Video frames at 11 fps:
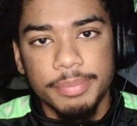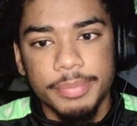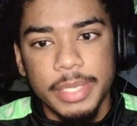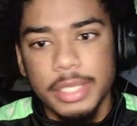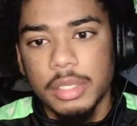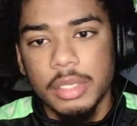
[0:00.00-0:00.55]
It's
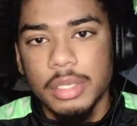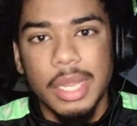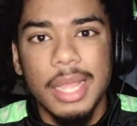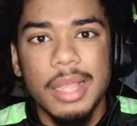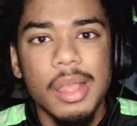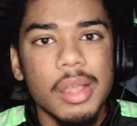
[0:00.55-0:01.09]
good. Like,
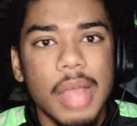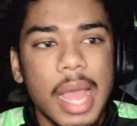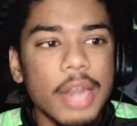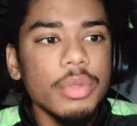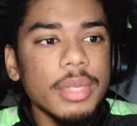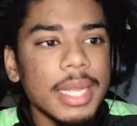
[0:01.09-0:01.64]
I know
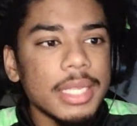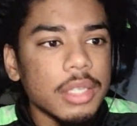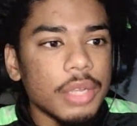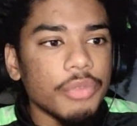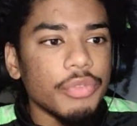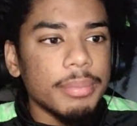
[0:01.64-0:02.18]
you guys look at
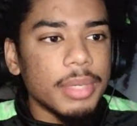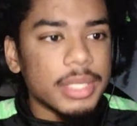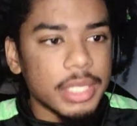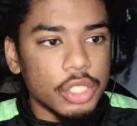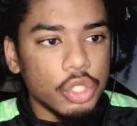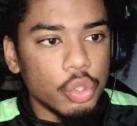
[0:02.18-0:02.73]
reading books as
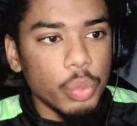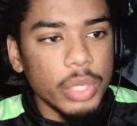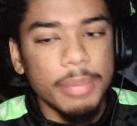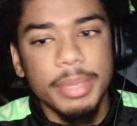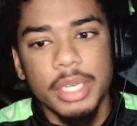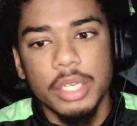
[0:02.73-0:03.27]

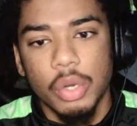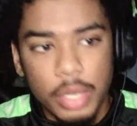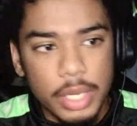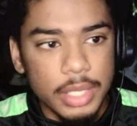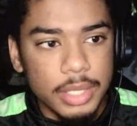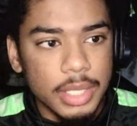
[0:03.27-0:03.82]
dweeby and dorky and shit.